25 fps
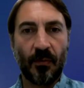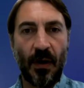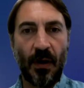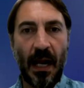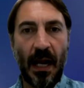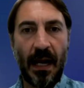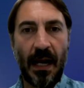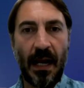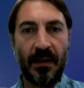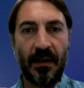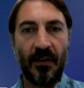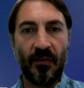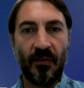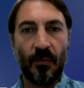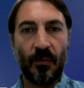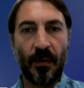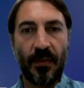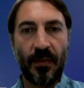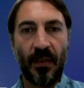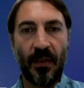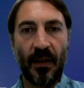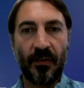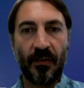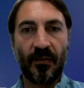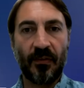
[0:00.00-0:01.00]
Ride is
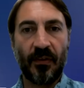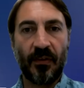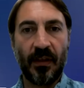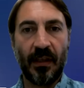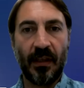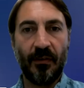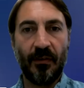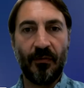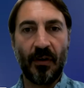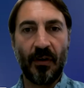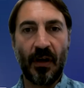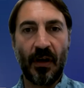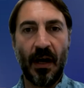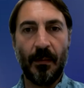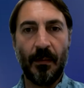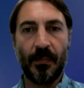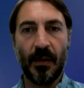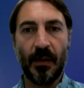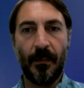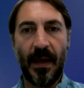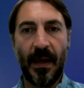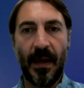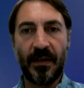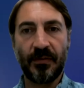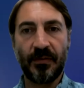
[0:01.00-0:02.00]
with us to give a
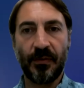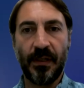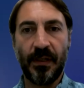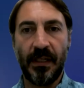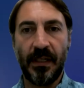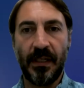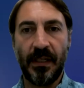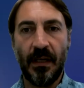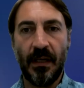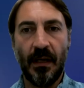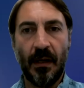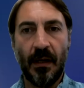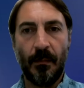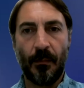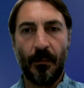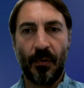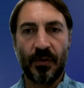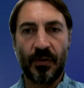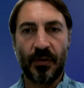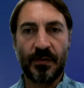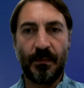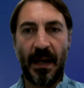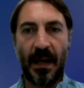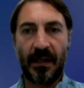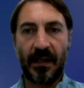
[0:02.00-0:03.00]
complimentary
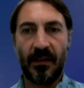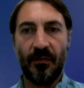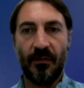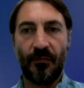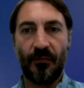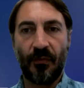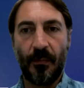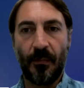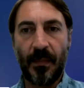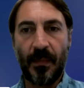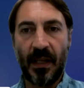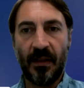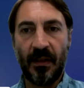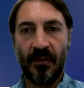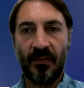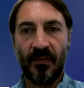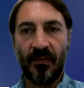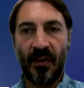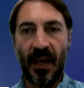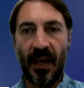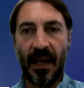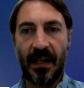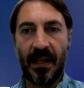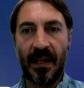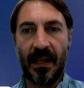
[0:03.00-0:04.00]
perspective from
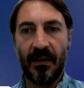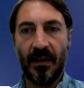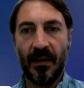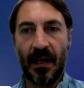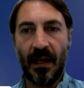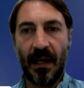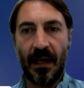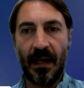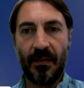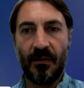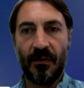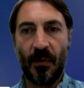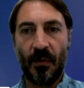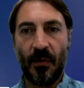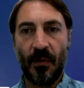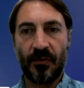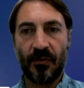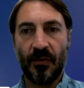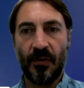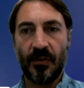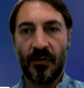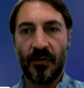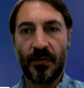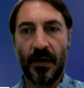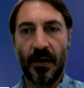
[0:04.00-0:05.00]
inside the
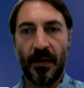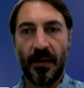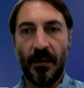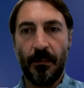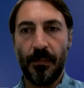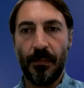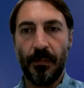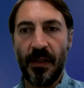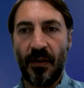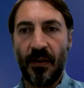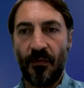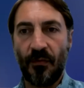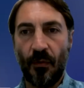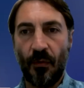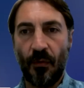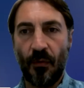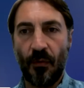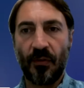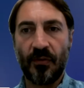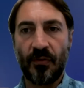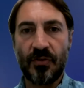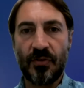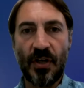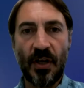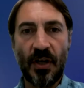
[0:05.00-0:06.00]
Western Australia Police
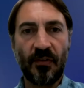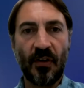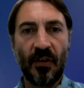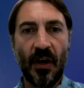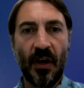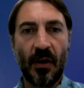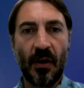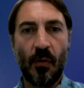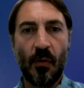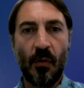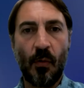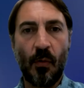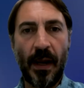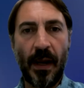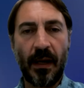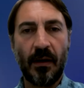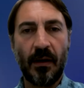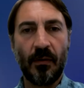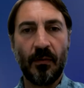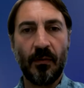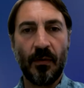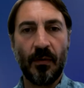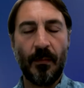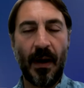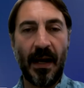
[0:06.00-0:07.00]
Force. Just a quick
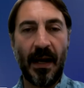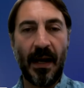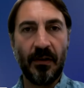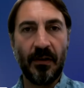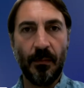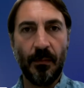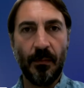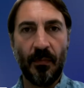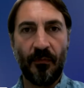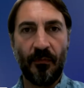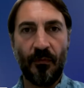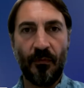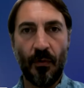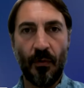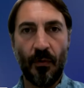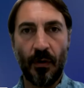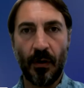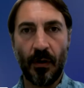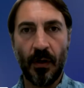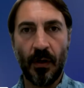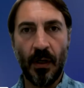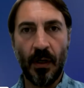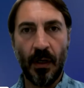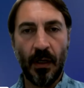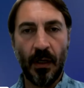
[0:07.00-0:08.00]
reminder
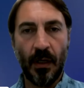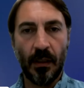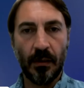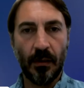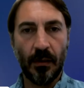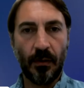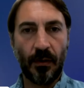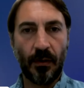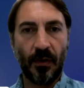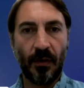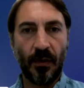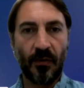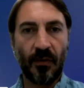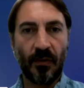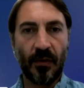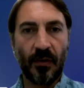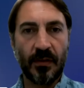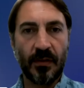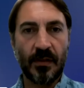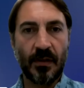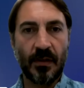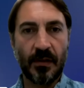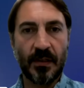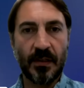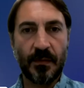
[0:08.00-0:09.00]
before Lucas
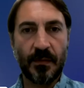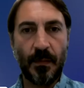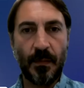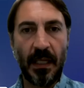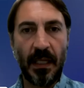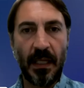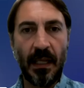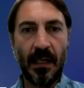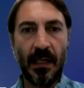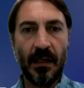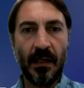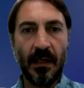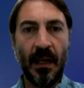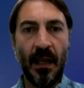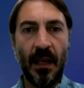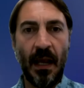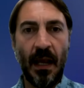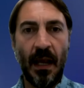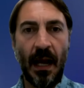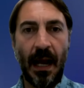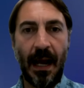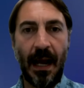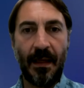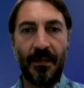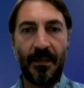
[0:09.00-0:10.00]
starts speaking,
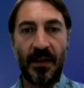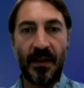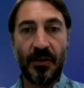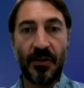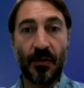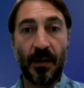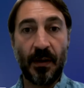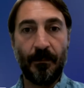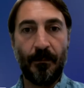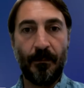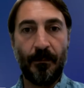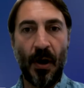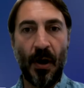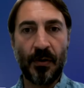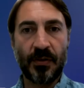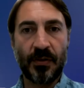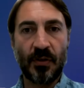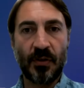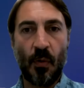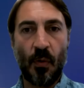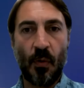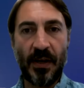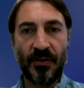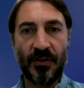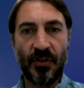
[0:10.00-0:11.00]
that you can post
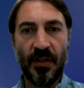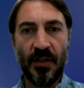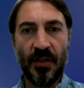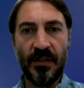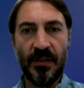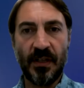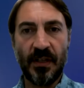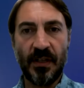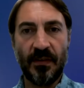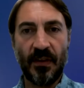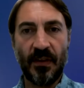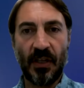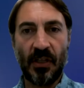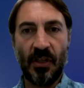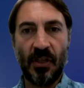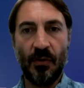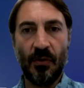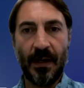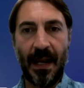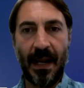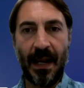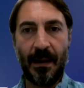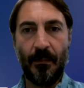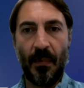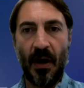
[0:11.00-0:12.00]
questions in the
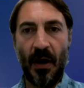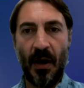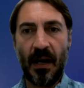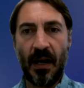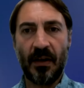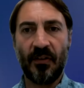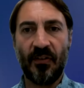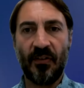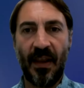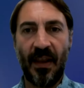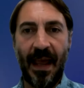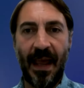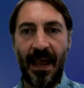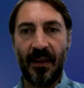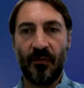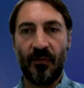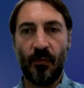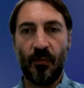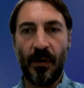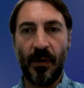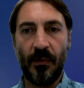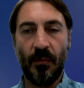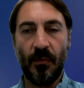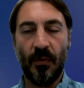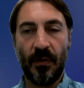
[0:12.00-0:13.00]
Q&A box, as
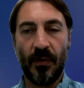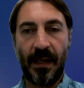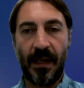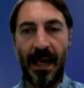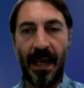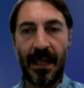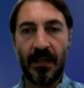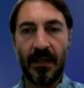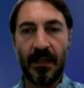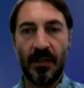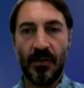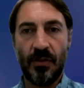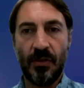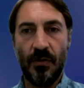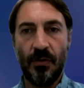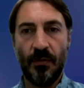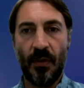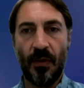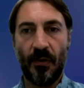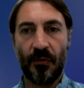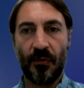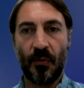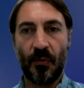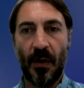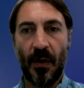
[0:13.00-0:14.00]
we will get to
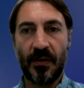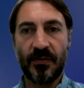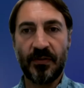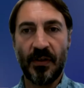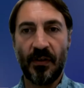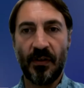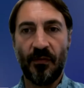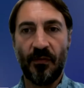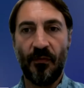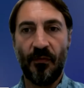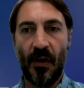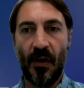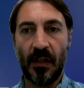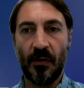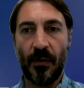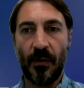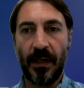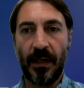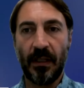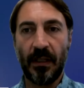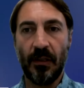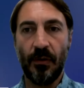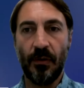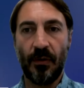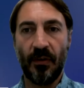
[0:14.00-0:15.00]
those questions
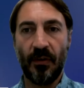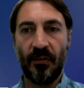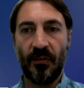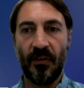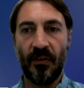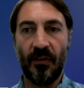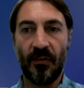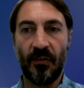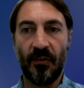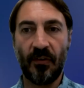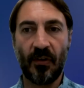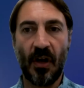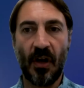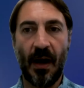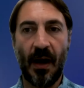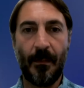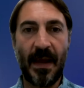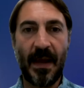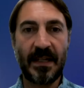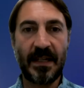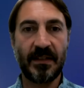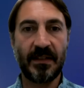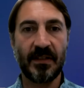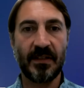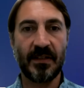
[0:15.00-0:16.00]
following Lucas's
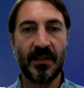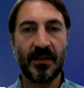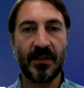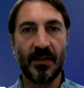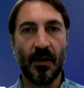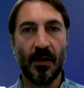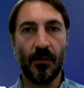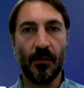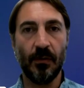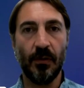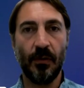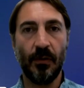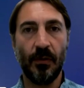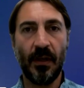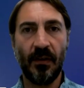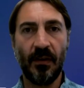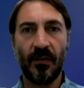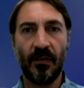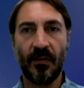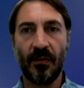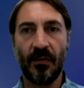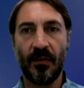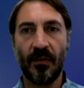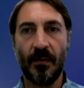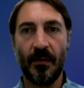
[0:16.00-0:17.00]
comments. So
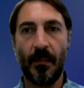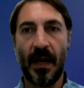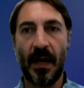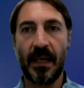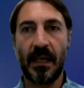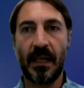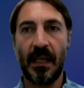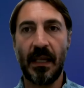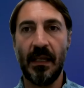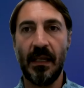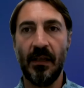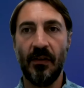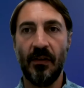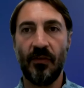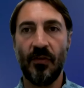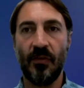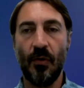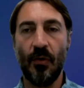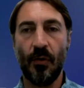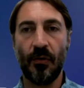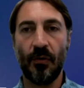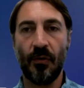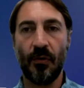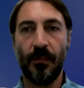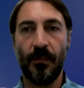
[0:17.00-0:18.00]
Lucas, the mic is
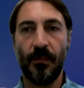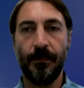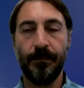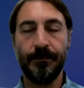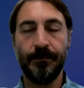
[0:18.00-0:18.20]
yours.